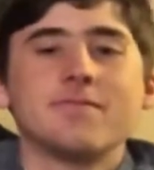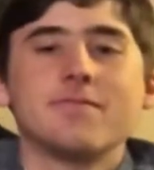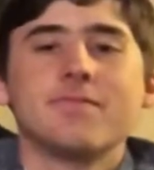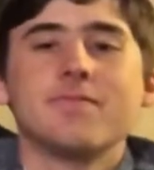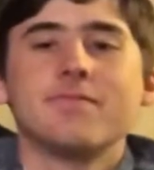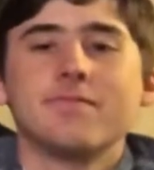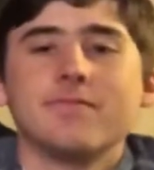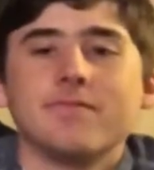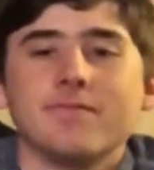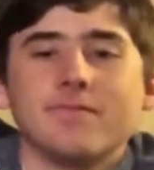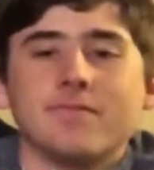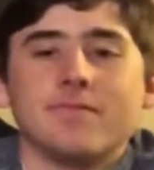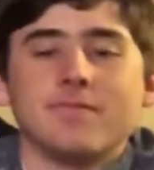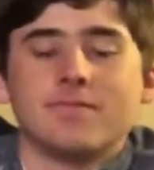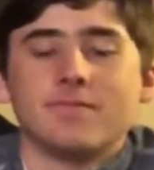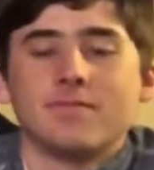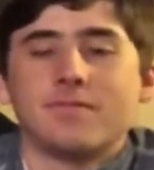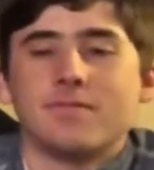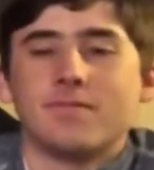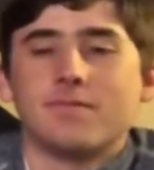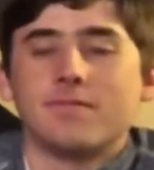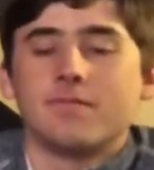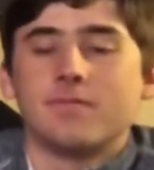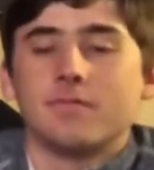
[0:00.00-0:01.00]

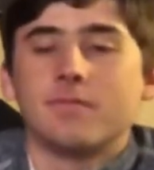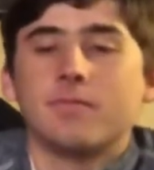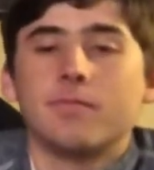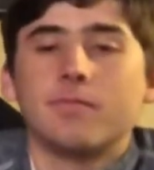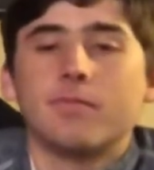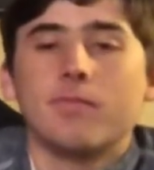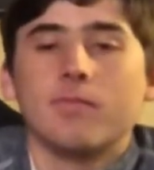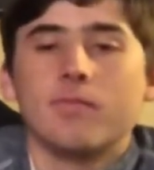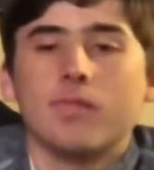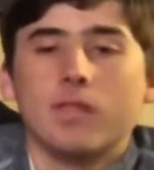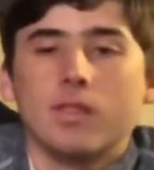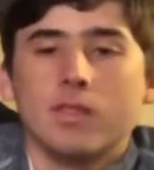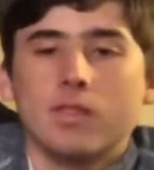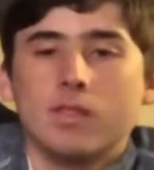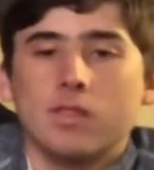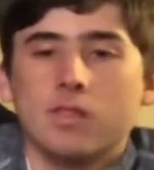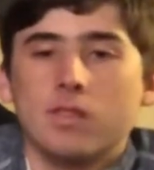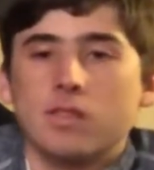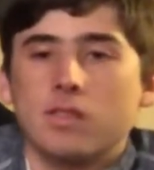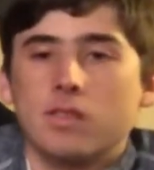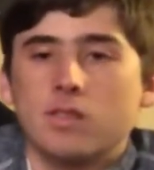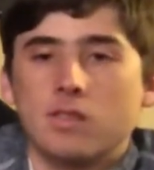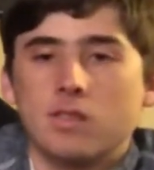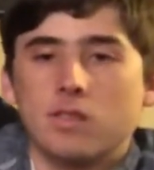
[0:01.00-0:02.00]

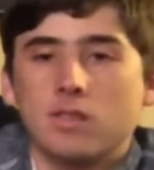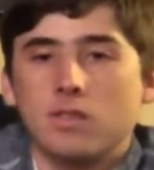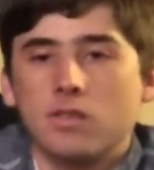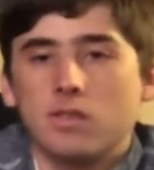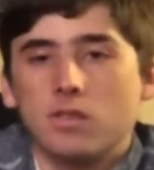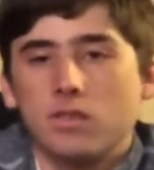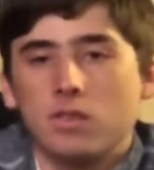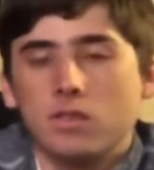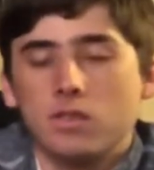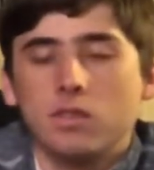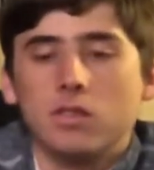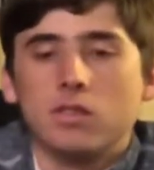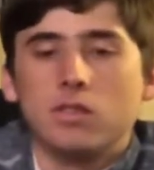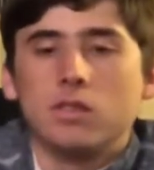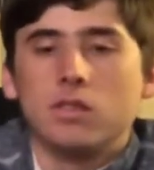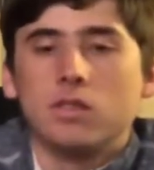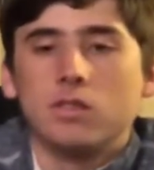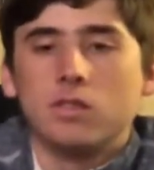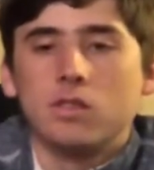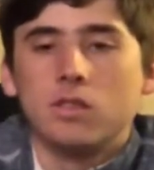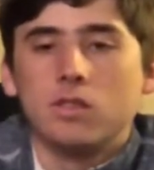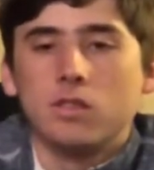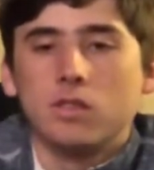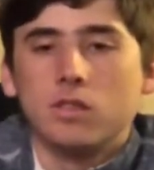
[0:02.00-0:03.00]

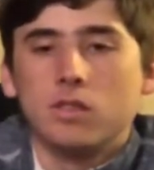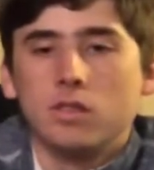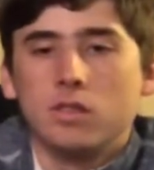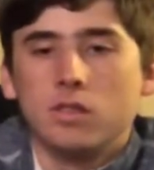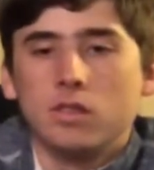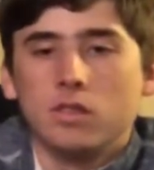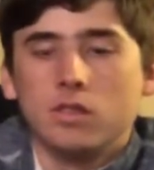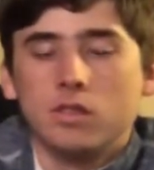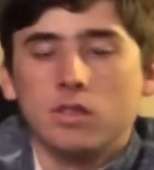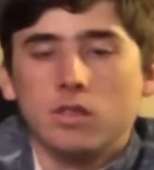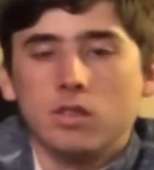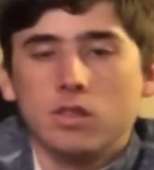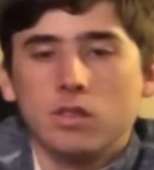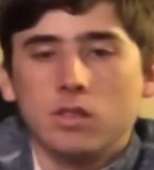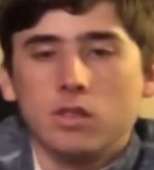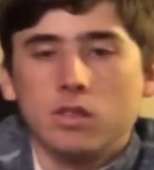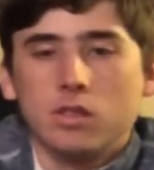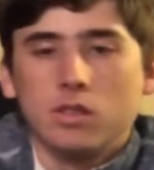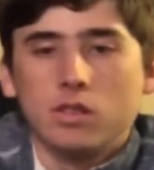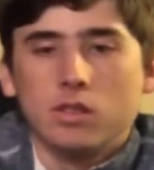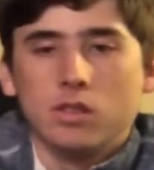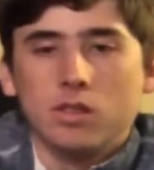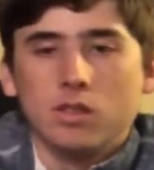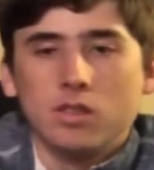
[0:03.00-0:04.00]

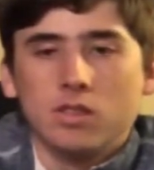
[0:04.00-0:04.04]
The person shown says nothing.